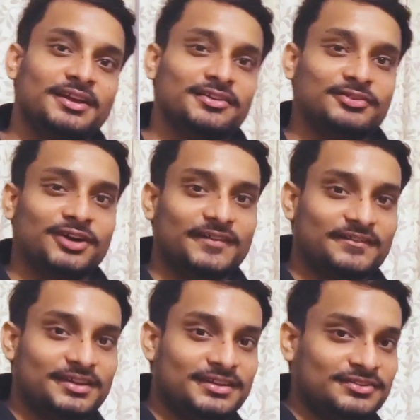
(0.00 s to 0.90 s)
So
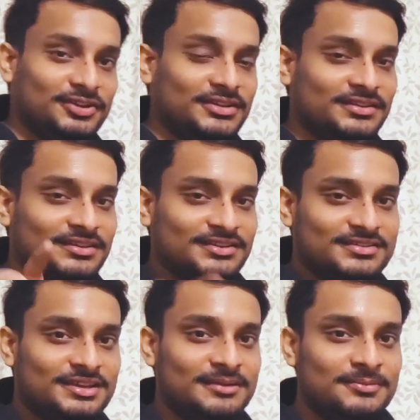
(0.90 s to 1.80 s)
after these all things, they
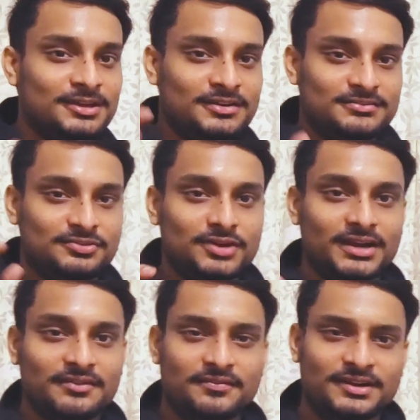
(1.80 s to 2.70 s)
just gave me a, to
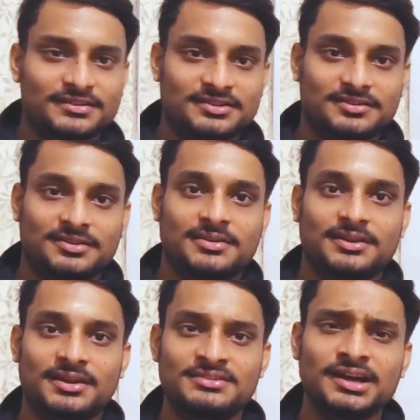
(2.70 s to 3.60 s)
write a function
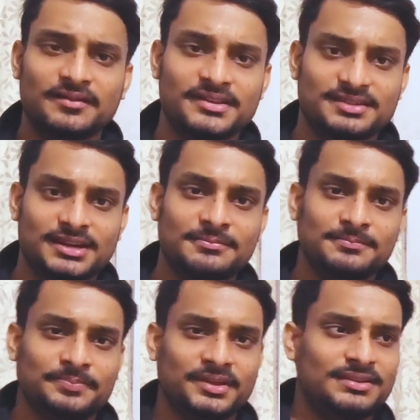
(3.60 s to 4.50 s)
in JavaScript
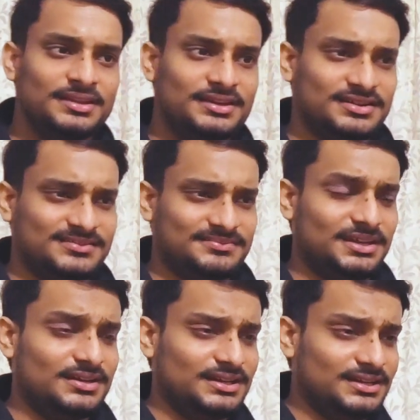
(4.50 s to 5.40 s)
in their
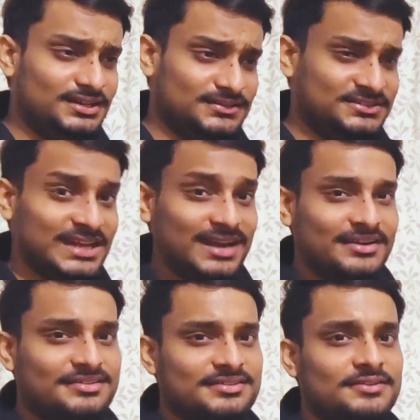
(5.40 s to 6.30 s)
uh, in the chat
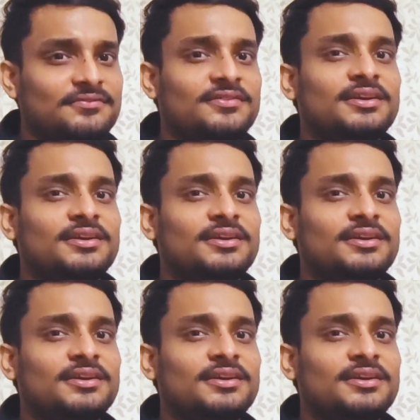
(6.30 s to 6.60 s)
itself